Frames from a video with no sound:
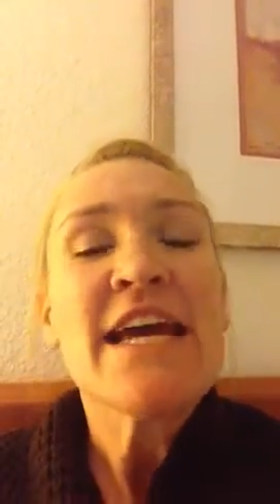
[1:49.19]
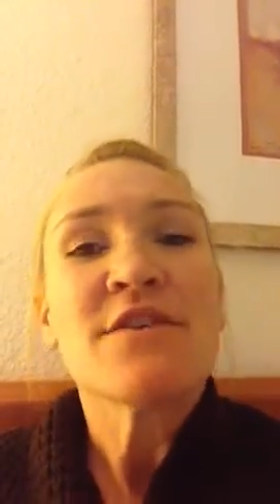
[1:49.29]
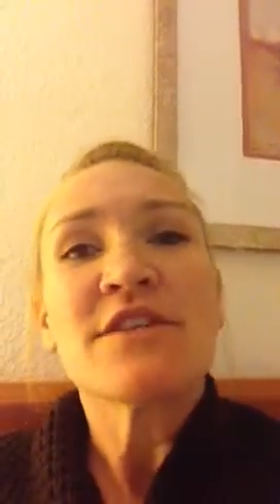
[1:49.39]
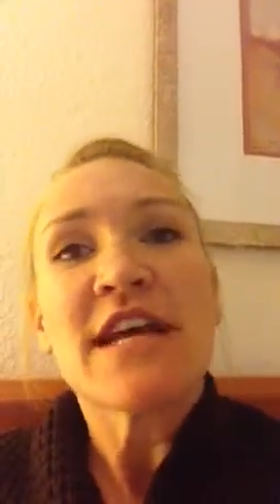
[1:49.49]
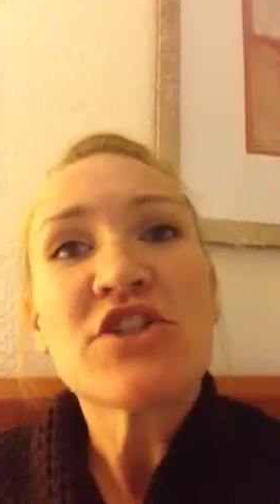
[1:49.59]

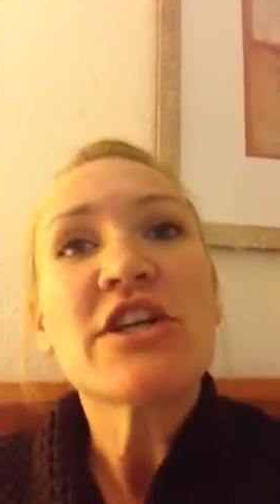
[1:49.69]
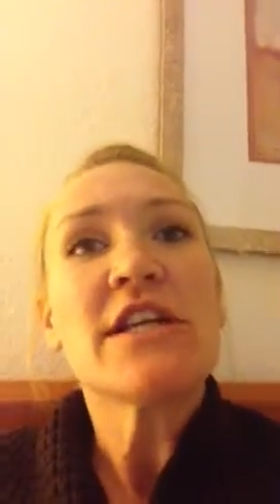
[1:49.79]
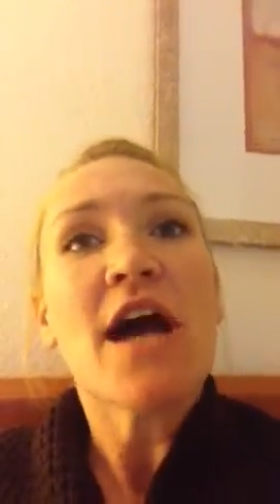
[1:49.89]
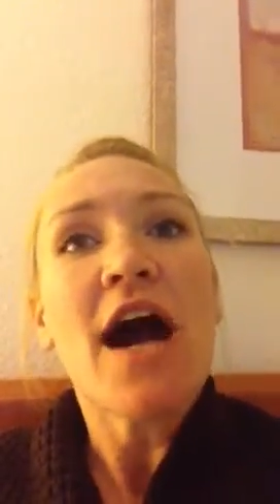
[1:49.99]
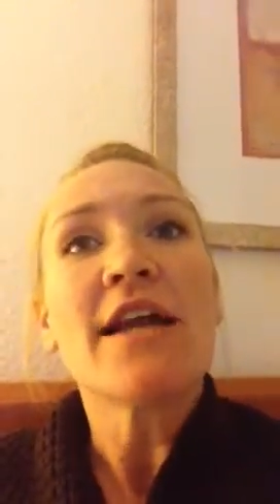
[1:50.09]
there's actually
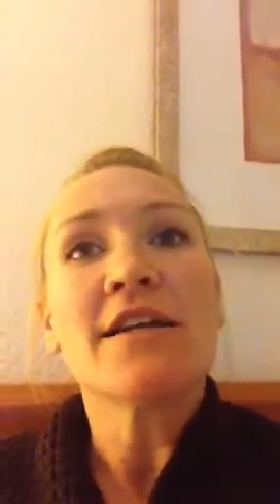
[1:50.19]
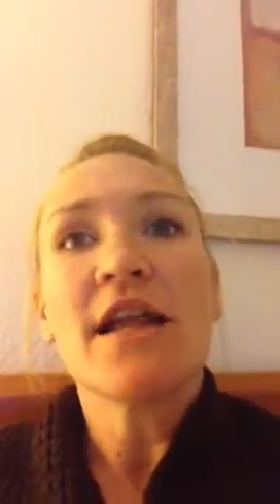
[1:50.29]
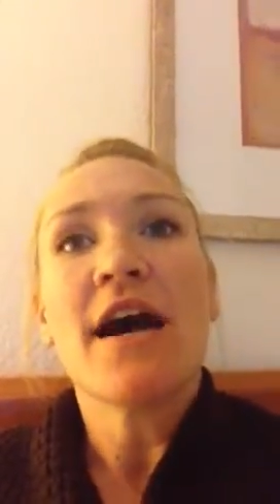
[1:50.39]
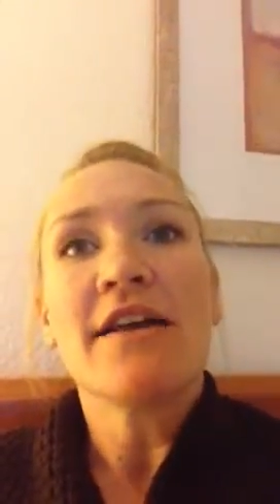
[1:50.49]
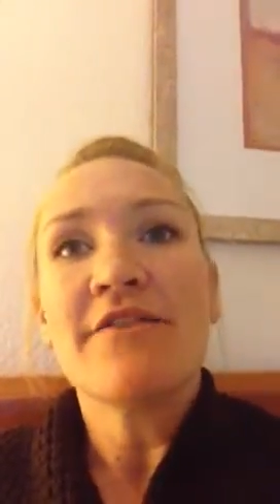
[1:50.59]
not a
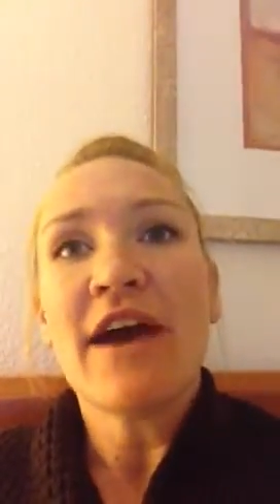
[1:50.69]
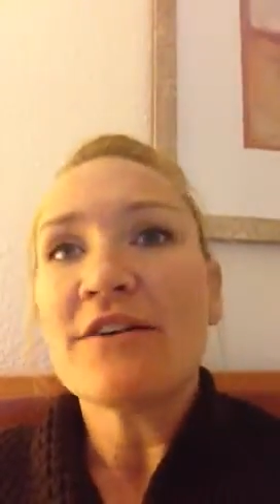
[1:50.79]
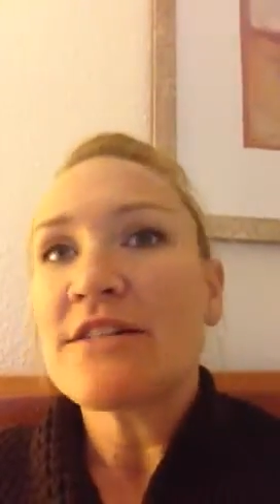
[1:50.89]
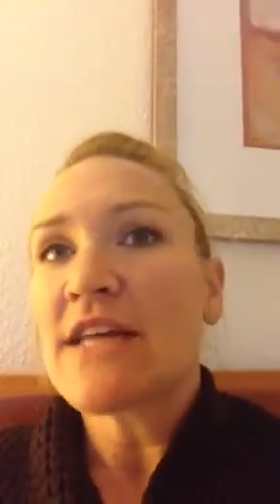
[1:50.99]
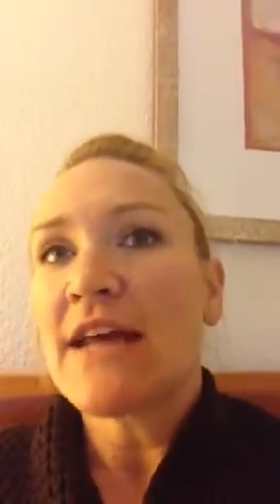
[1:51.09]
lot of
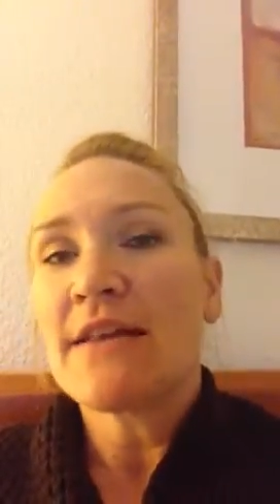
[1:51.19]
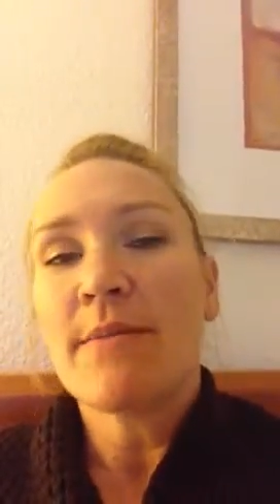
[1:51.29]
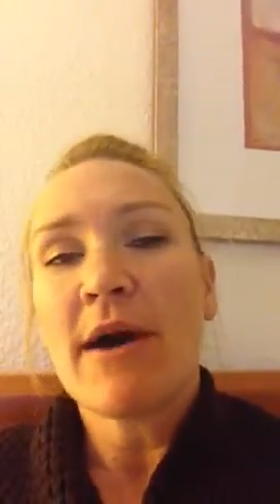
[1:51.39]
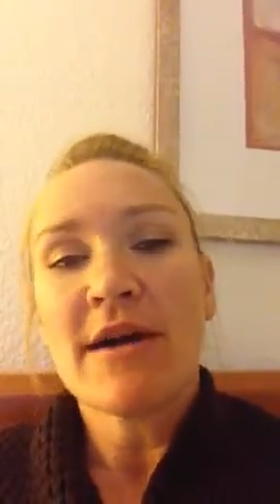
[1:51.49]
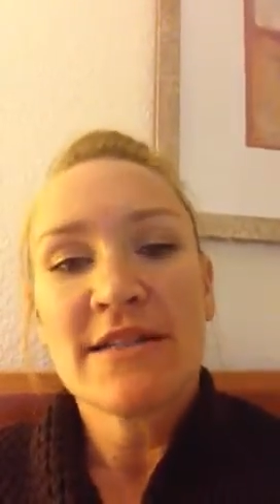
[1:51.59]
outside of
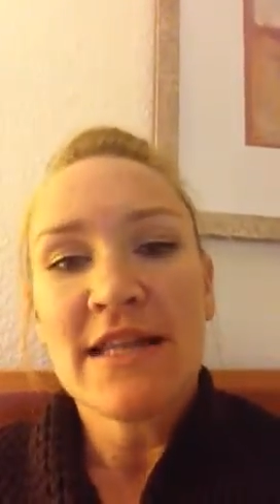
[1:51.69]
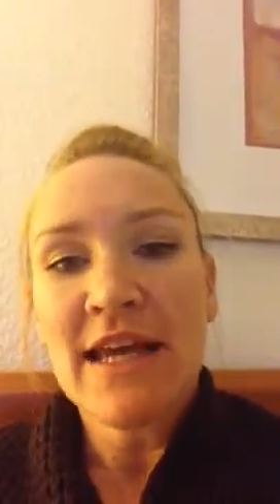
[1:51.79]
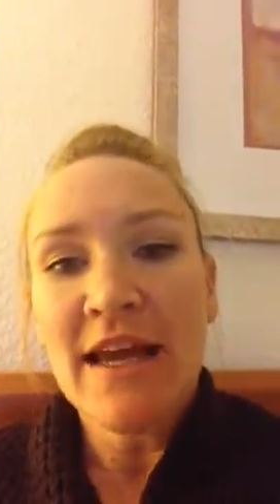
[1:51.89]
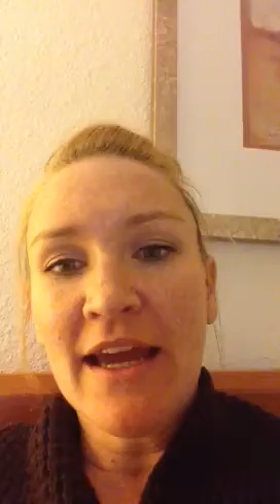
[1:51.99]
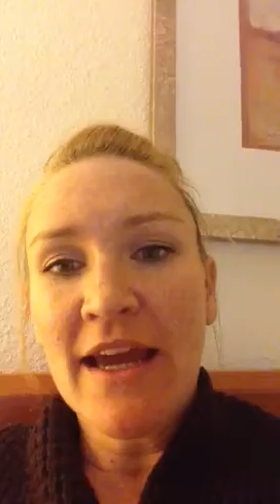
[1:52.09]
the box
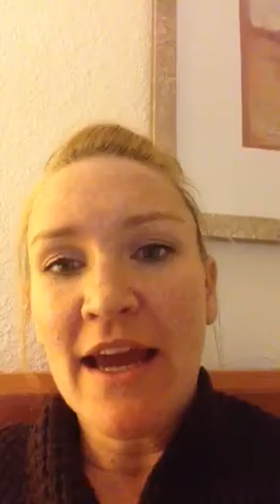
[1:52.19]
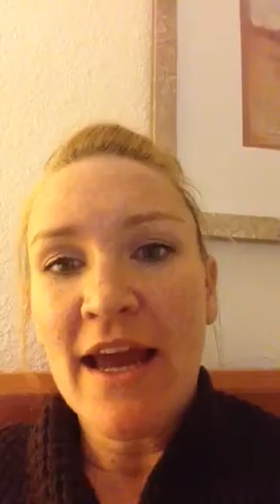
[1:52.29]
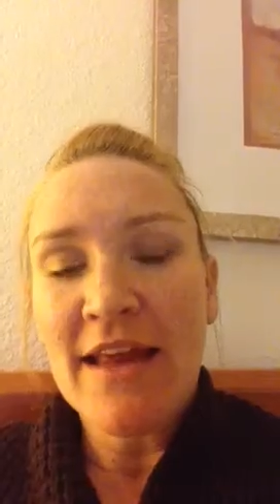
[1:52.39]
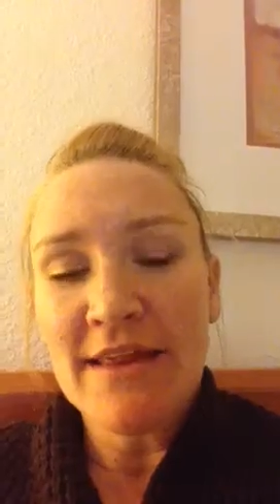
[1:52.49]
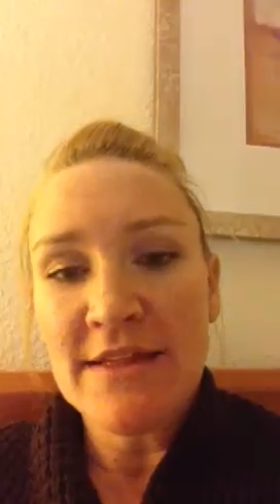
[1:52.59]
thinking
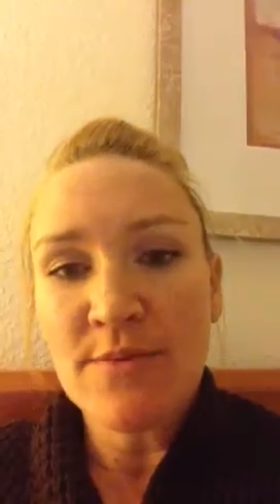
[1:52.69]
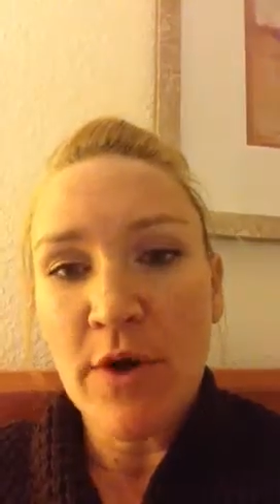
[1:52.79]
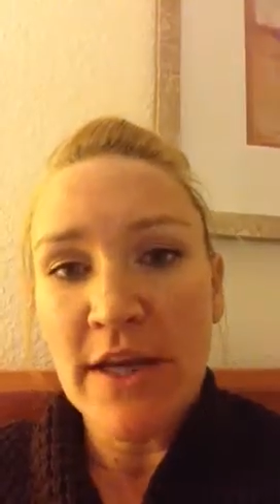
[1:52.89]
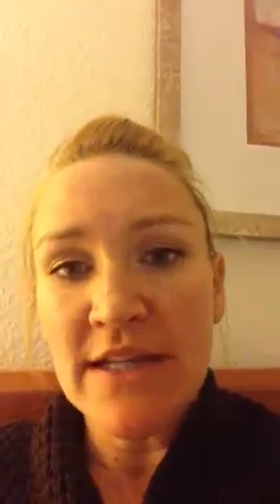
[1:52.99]
at this point.